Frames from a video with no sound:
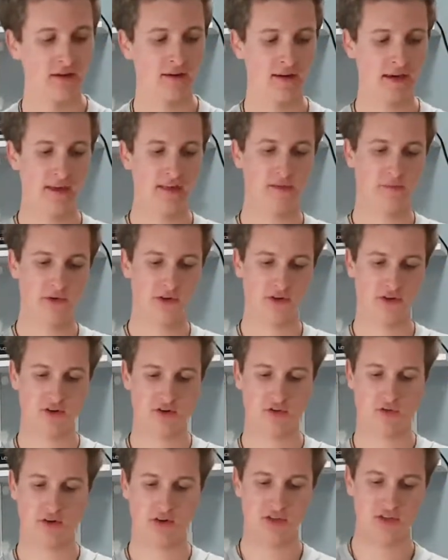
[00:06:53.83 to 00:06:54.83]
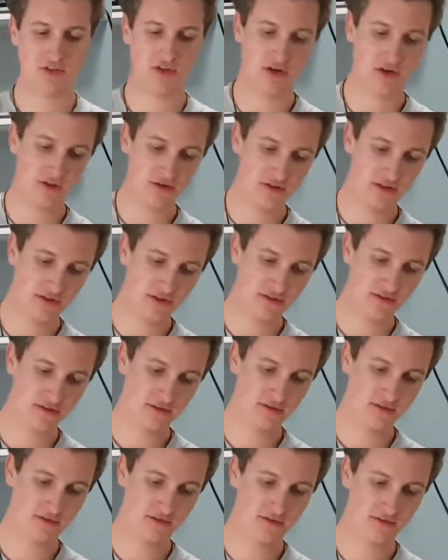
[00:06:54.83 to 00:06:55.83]
Okay, then we're going to do our salt.
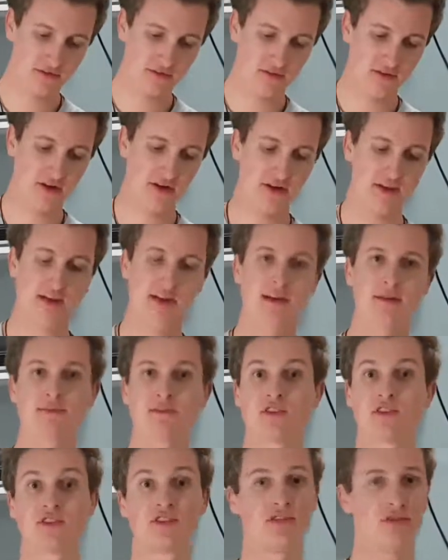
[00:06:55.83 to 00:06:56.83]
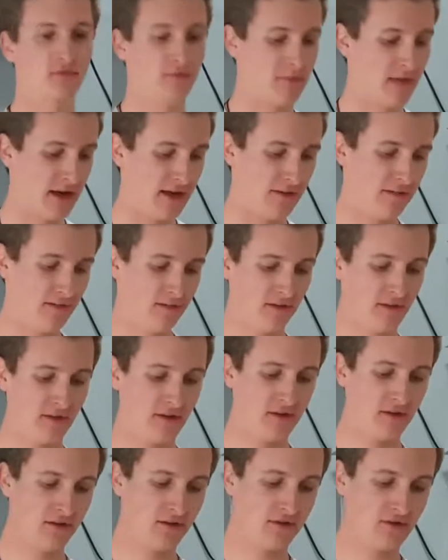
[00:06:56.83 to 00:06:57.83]
Oh, here comes the Salt Bae.
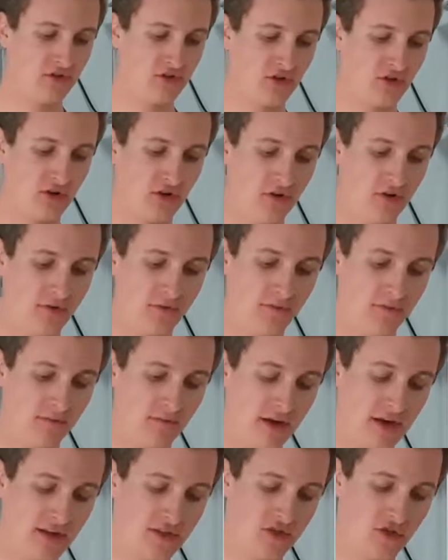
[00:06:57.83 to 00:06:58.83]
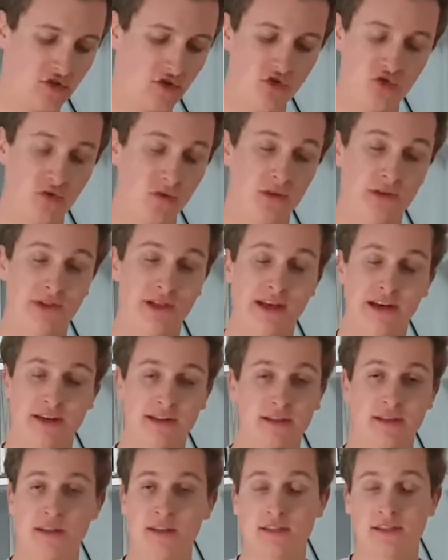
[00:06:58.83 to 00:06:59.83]
So, as usual, like I
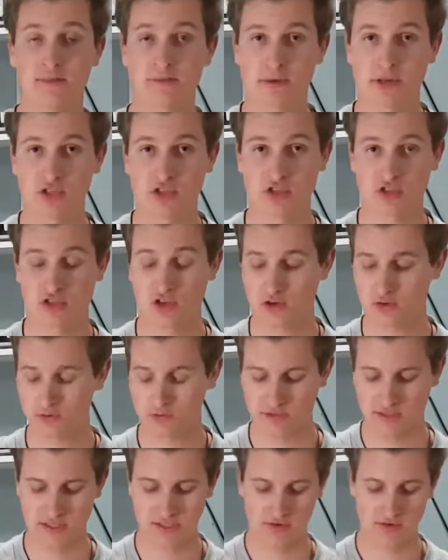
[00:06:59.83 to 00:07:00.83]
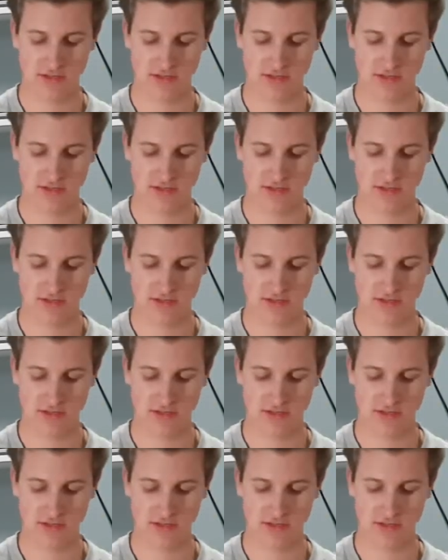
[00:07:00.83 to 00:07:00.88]
said, it's a pinch of salt with these